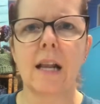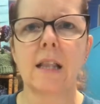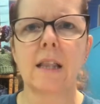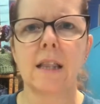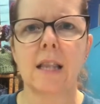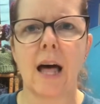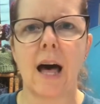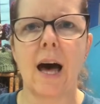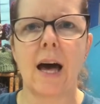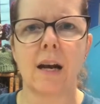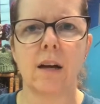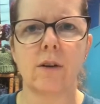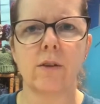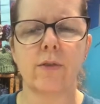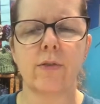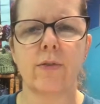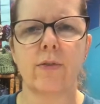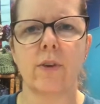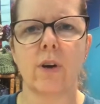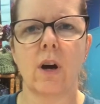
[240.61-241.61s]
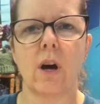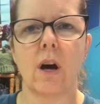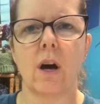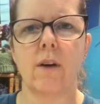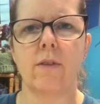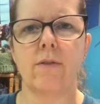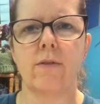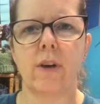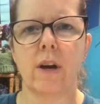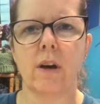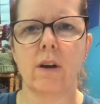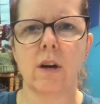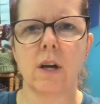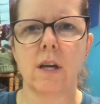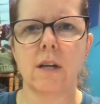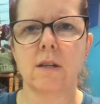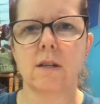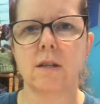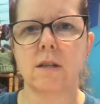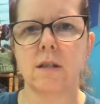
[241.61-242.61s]
a lot of
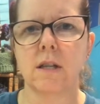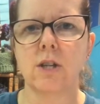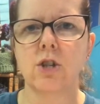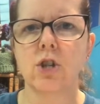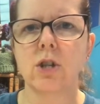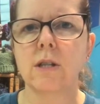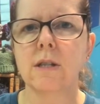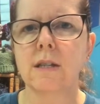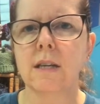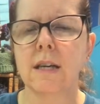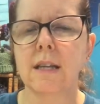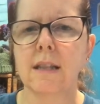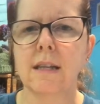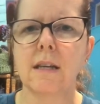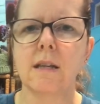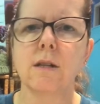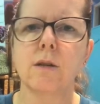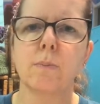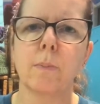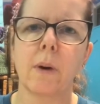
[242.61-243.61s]
various stitches in this,